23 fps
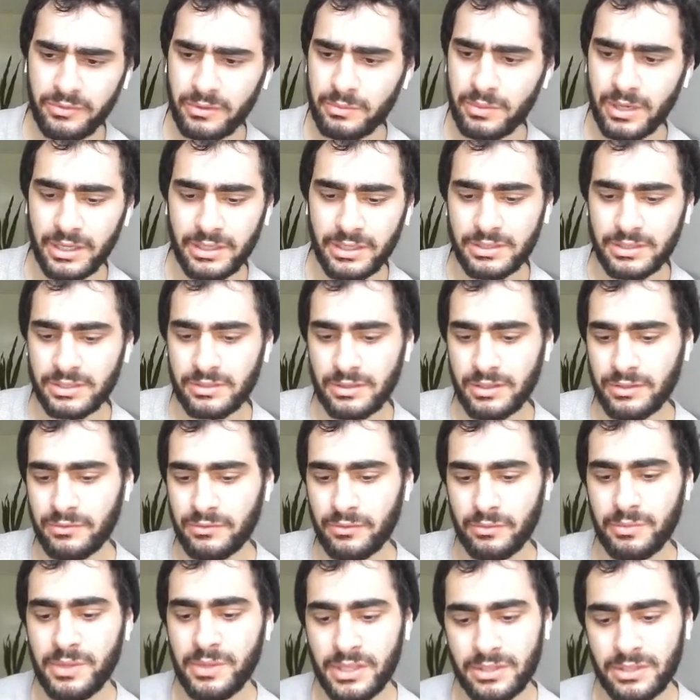but it's for
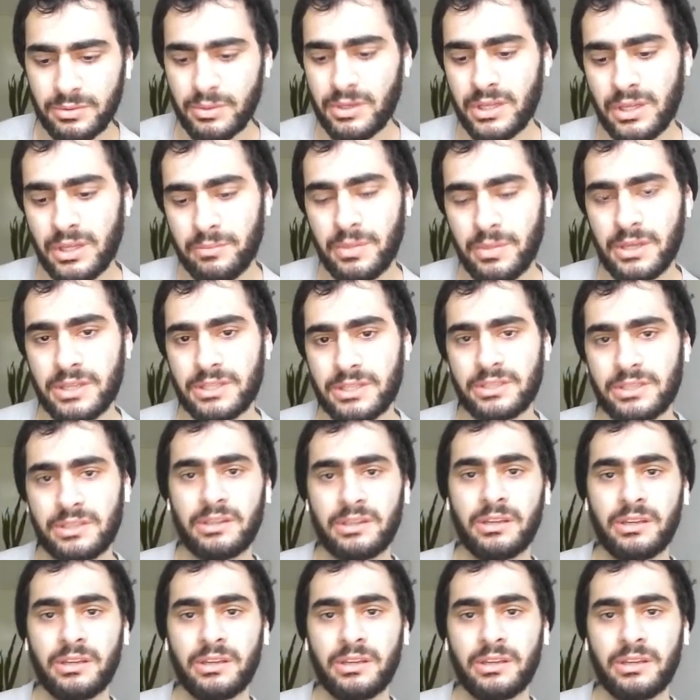me, it's one of the best.